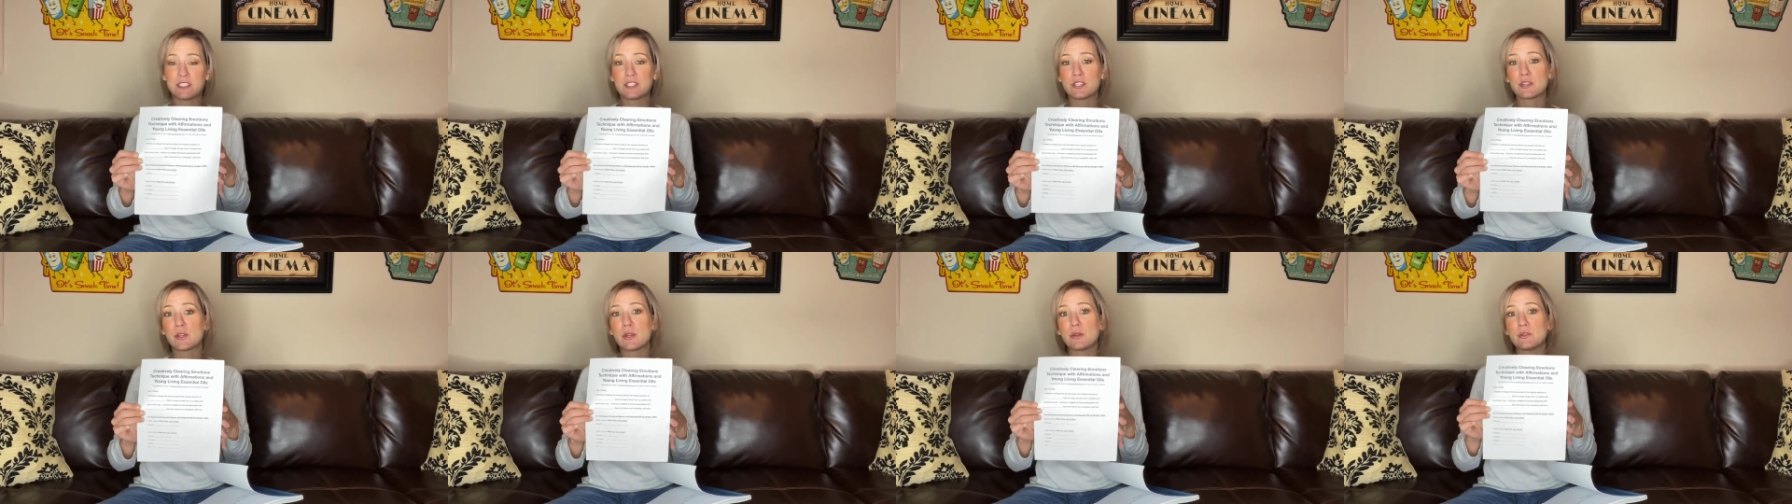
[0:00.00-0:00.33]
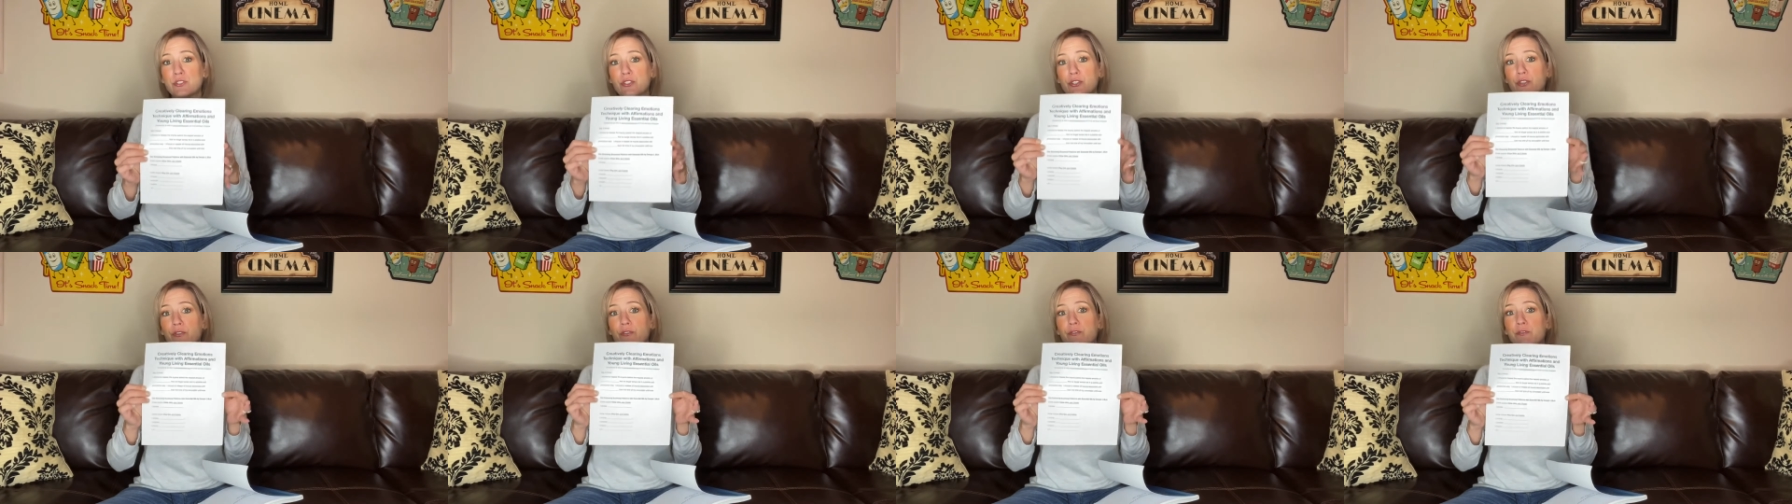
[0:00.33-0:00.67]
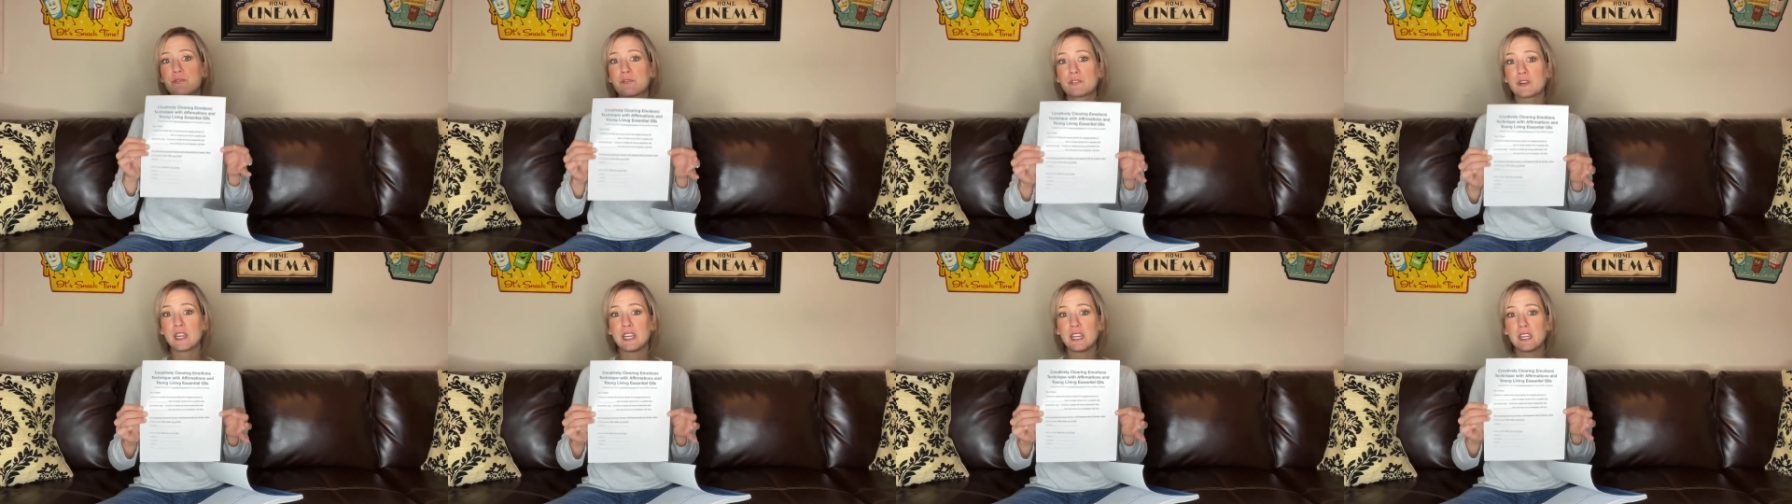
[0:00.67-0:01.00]
so go to
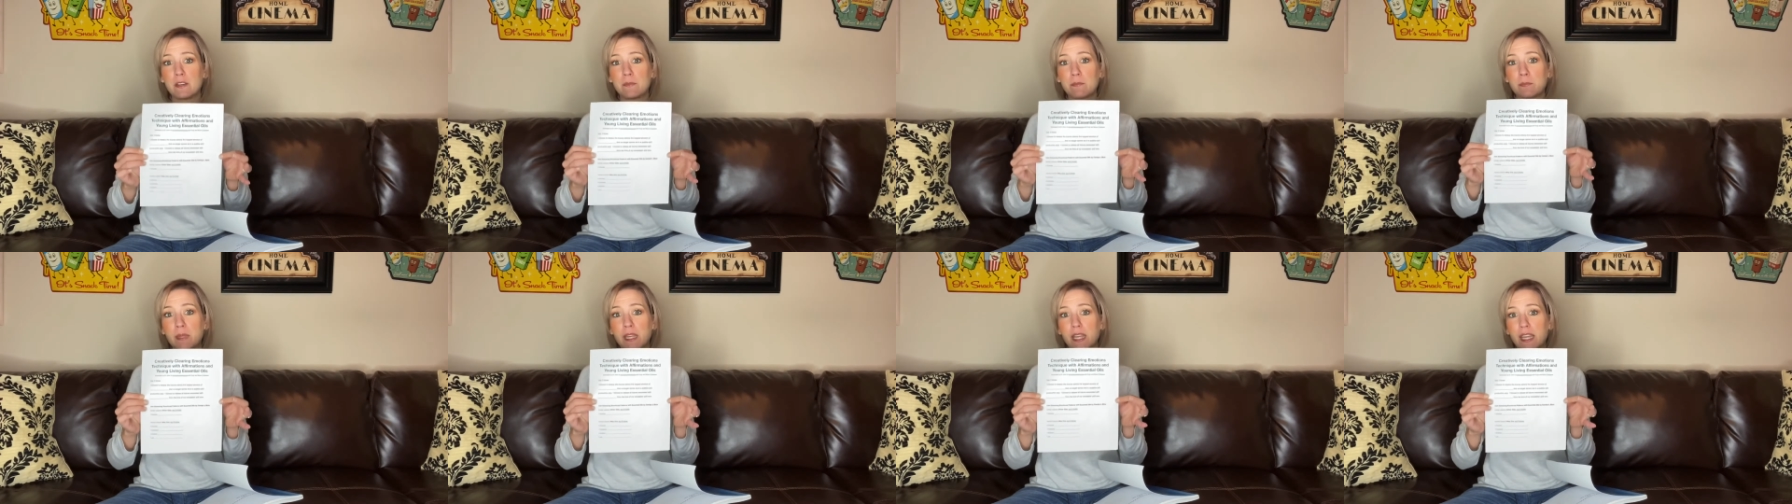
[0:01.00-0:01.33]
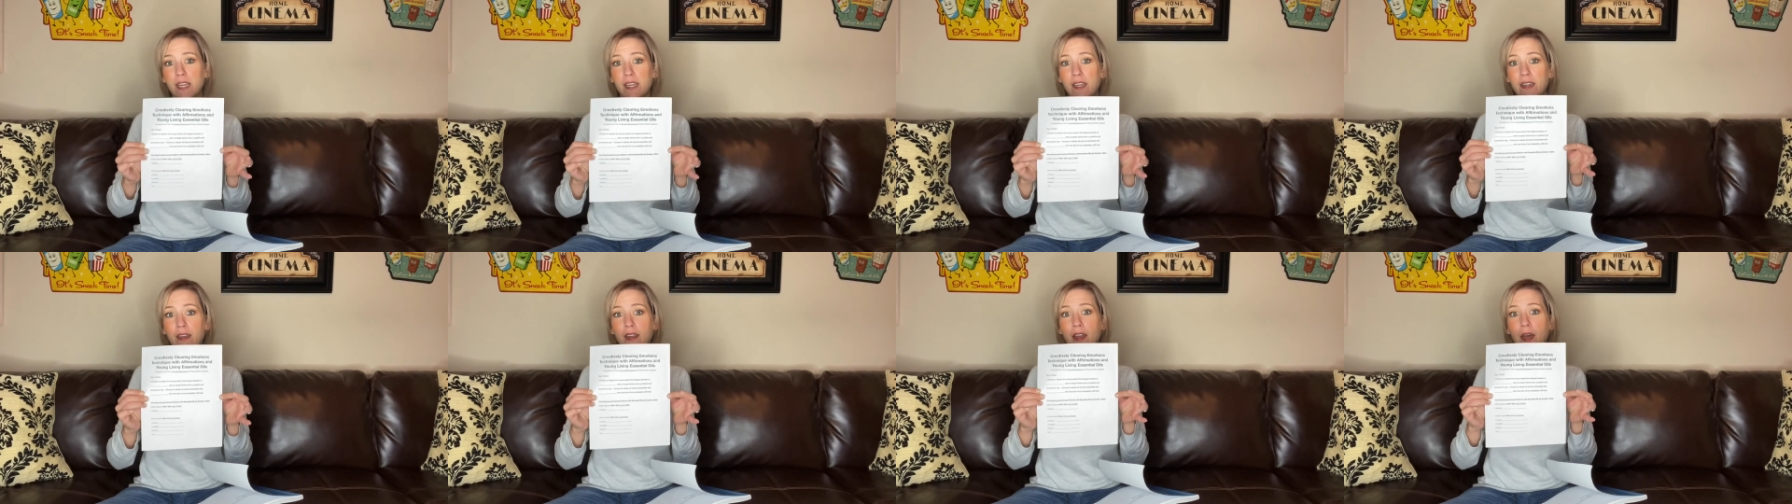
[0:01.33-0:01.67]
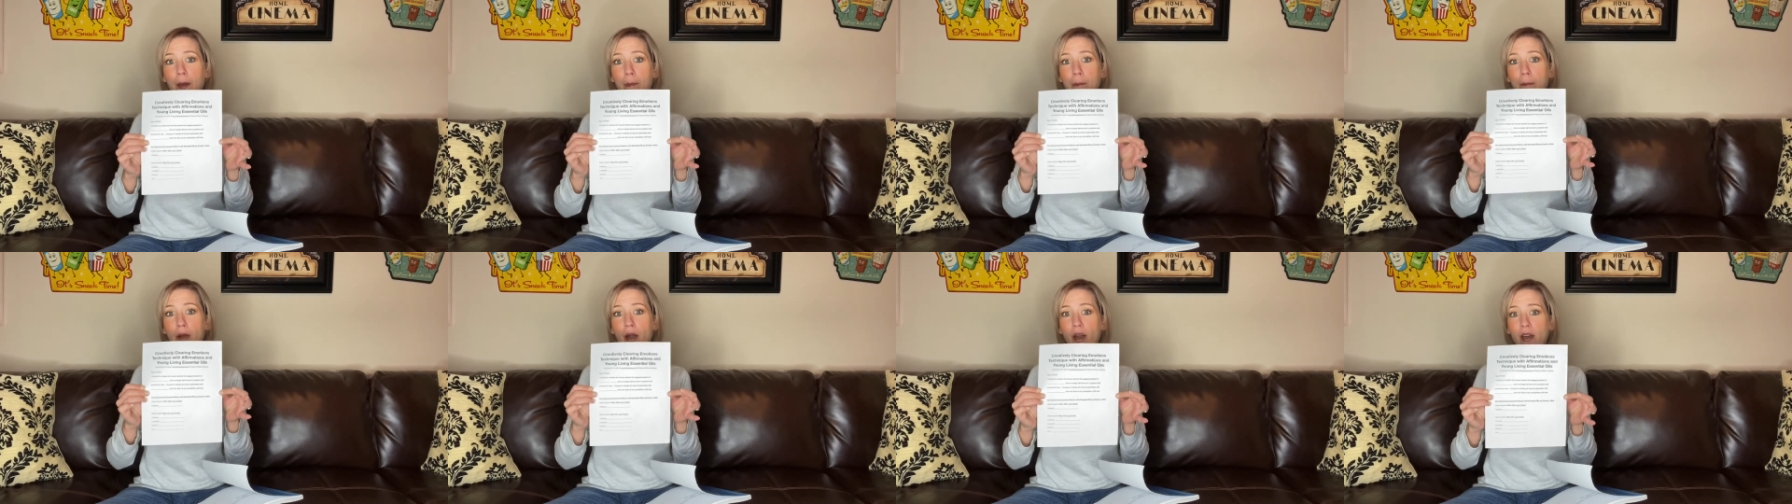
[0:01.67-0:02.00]

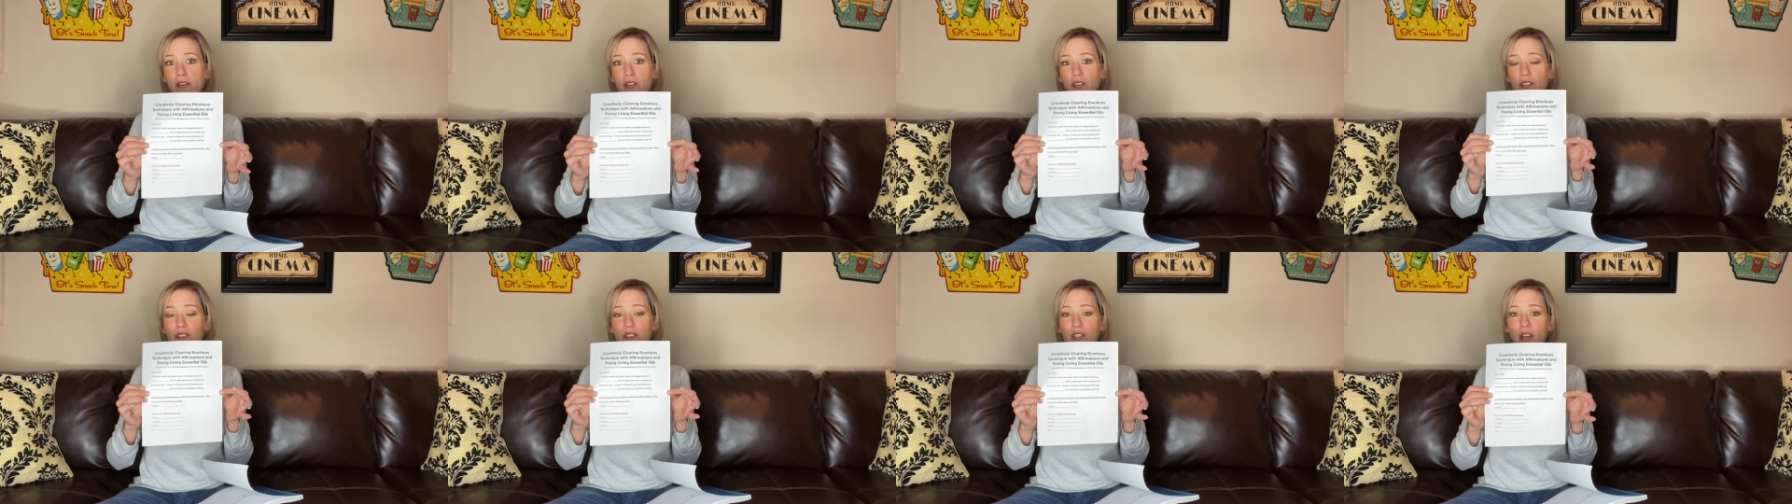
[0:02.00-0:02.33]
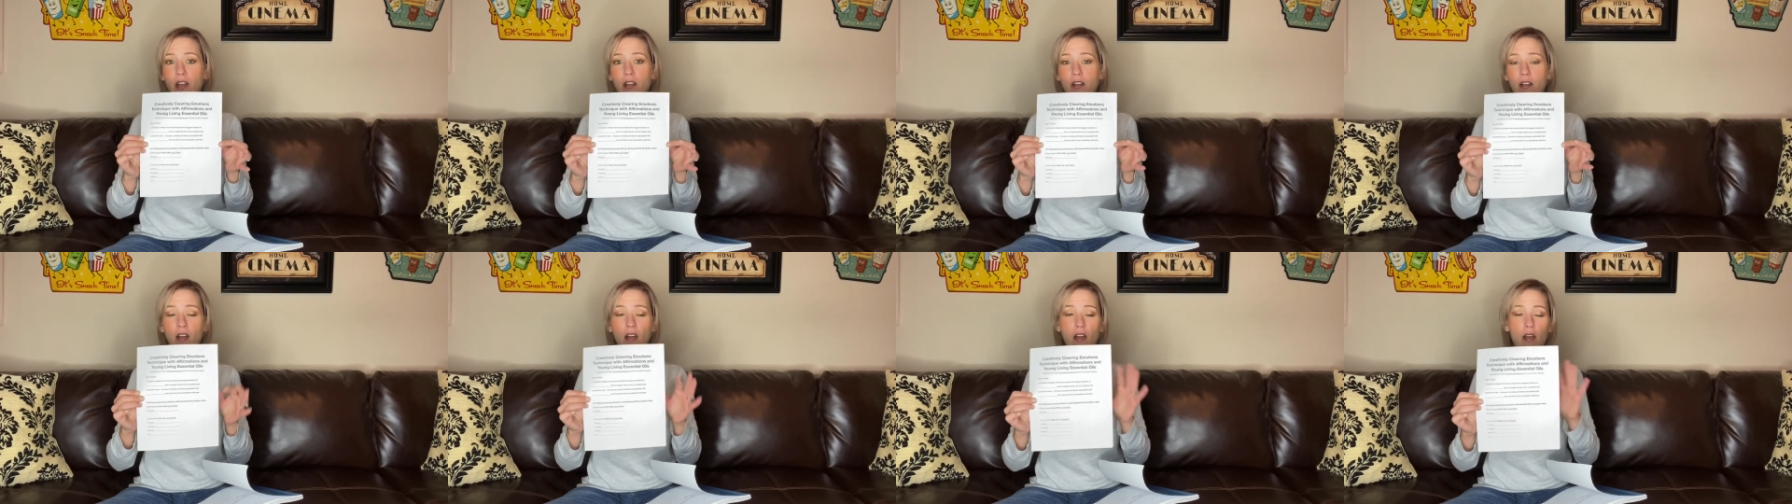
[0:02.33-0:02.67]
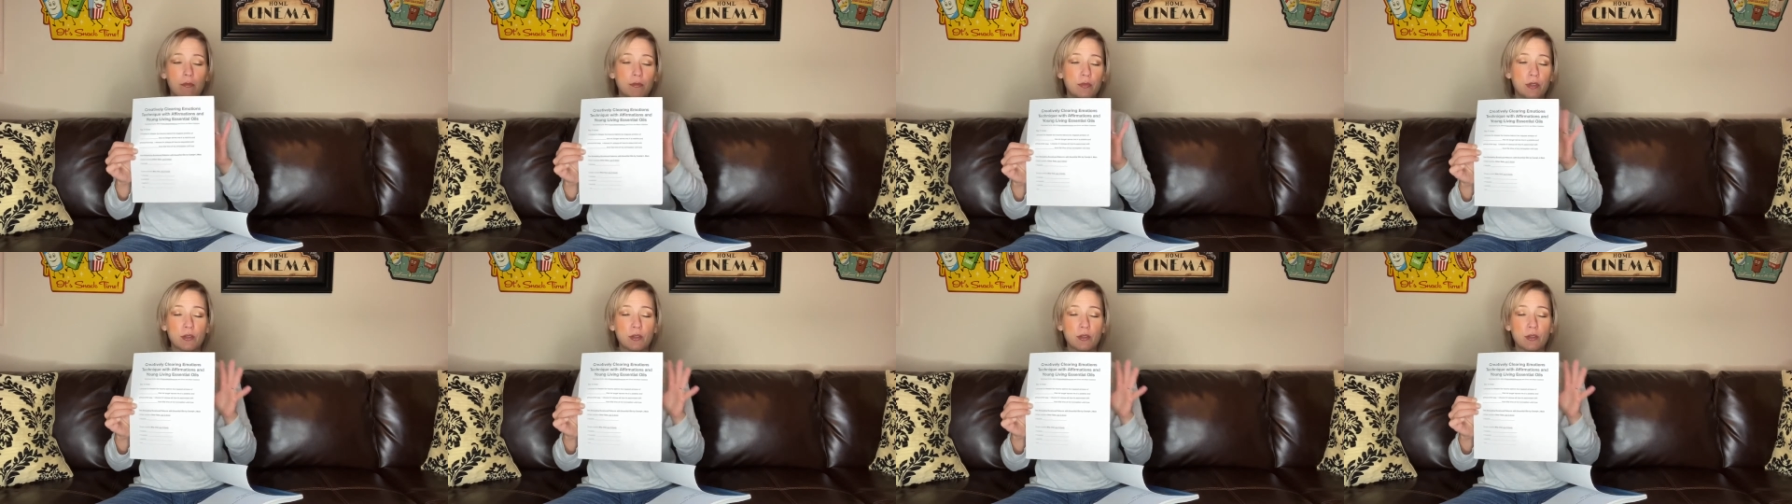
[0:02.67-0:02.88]
freedominabottle.com,